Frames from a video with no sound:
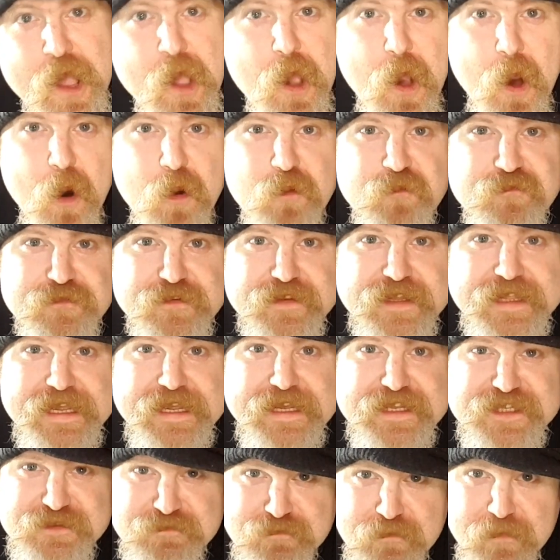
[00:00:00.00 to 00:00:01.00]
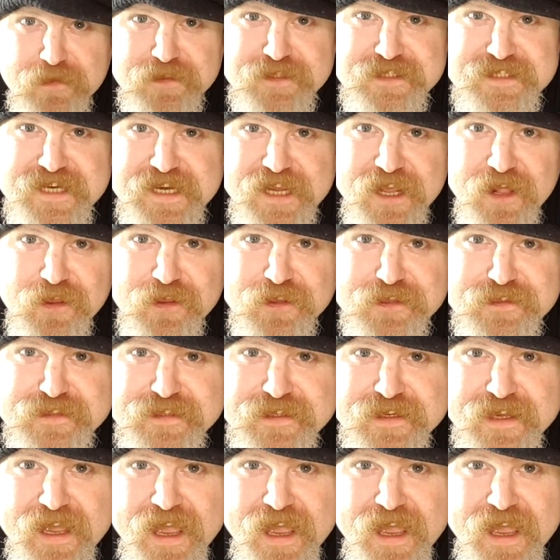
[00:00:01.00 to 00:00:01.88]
Hopefully it's multicoloured